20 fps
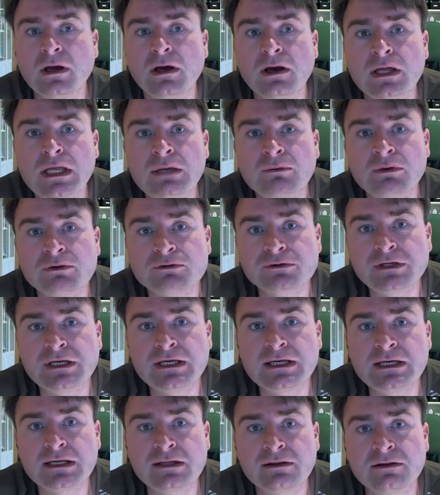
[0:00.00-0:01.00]
You will
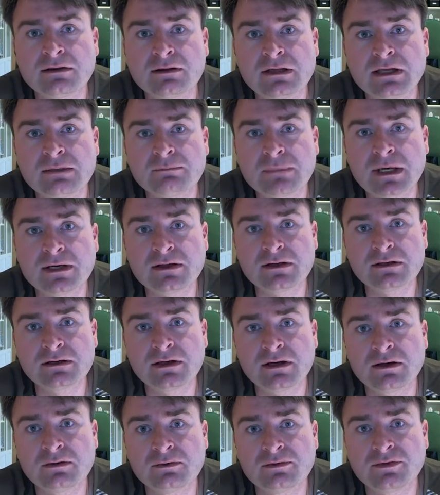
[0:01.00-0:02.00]
read in my
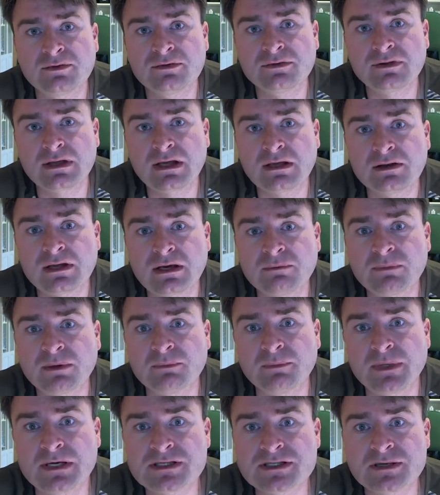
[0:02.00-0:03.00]
notes that I'm a
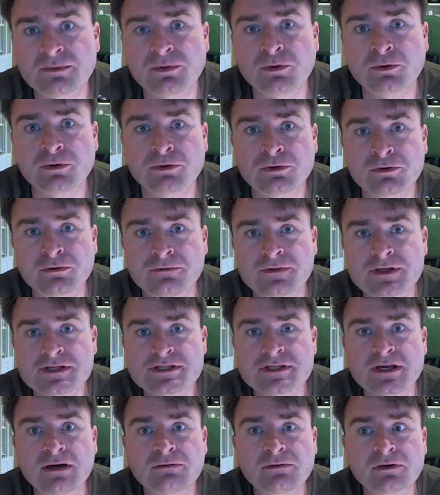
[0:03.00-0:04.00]
big supporter of
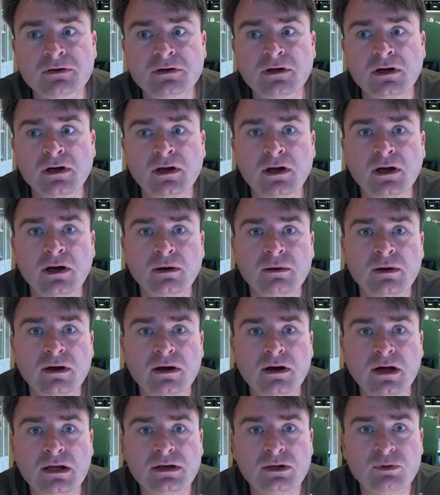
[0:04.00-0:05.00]
this effort.
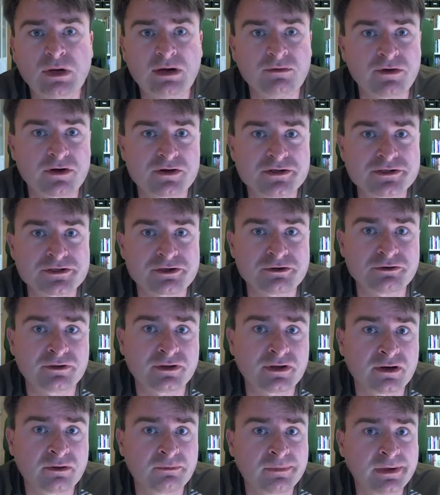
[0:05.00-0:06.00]
I do have a concern,
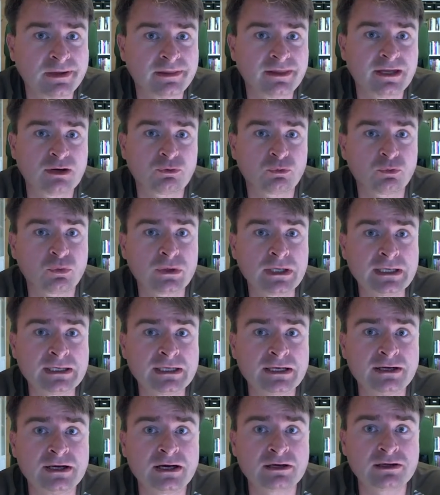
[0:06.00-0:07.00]
though, that it really
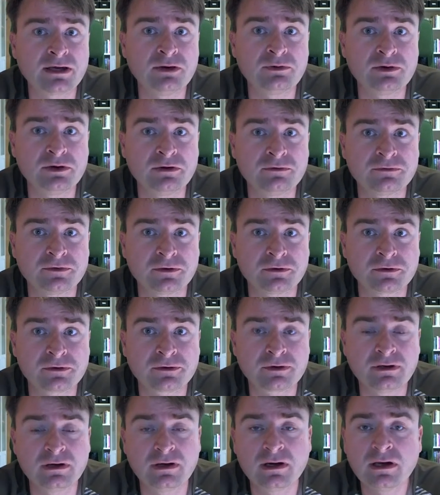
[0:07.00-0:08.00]
did not go too
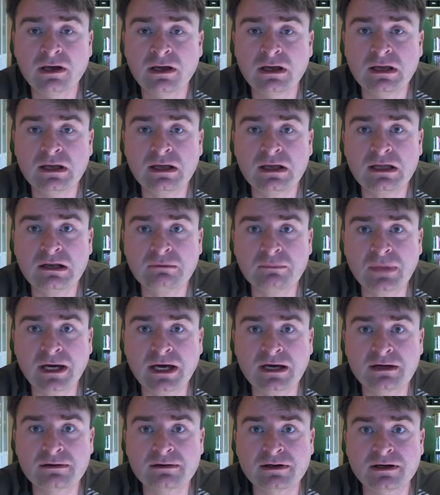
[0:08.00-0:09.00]
far. In
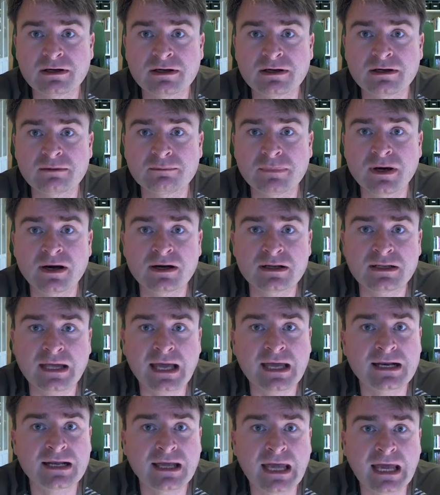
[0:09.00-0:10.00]
my
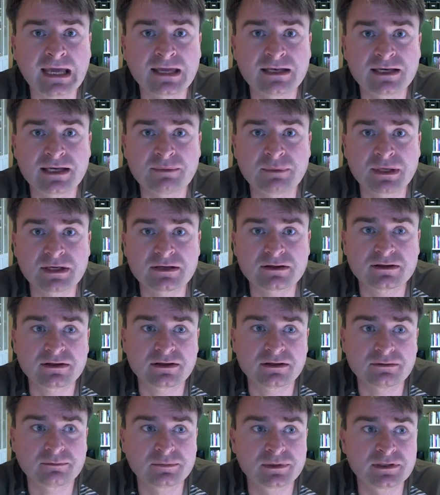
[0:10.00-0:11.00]
Pollyanna academic
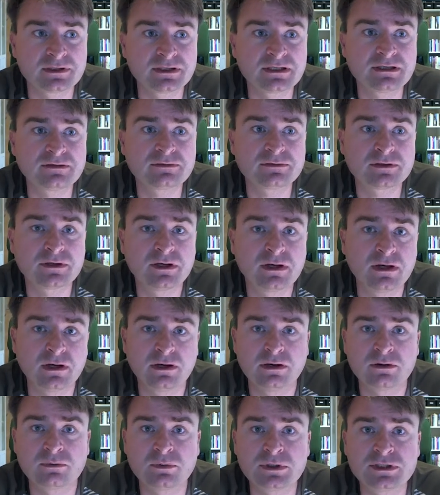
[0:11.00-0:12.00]
belief,
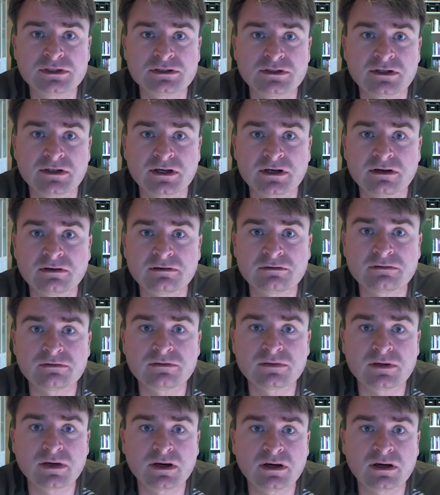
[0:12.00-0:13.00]
we should have